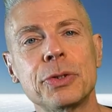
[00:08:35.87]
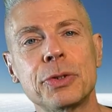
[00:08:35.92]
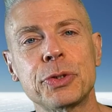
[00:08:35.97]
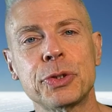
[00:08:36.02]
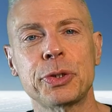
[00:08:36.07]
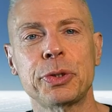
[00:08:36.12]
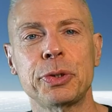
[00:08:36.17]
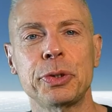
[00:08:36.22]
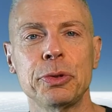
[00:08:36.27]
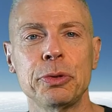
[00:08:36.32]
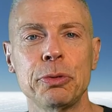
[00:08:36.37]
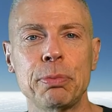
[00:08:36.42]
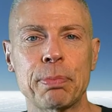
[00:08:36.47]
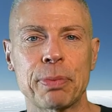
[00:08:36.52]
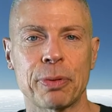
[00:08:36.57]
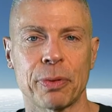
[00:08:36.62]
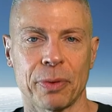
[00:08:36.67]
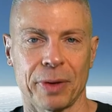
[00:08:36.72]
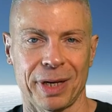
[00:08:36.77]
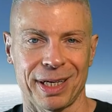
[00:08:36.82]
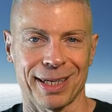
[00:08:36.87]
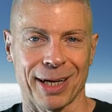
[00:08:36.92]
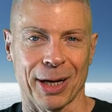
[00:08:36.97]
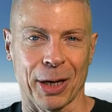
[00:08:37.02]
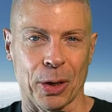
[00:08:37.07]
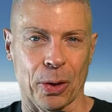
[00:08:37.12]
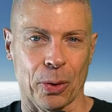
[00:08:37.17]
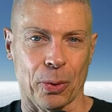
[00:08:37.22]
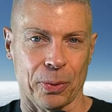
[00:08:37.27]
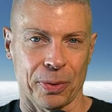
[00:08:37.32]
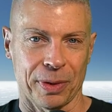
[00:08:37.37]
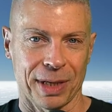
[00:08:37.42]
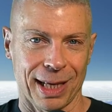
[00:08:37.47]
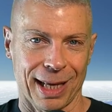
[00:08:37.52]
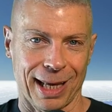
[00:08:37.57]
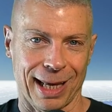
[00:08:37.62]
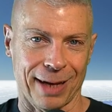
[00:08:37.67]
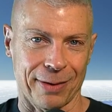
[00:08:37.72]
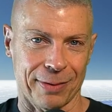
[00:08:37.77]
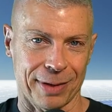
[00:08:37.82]
two point oh
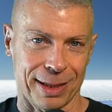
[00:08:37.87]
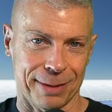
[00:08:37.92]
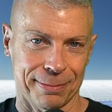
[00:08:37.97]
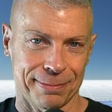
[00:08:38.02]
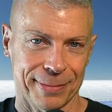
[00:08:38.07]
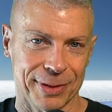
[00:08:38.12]
era.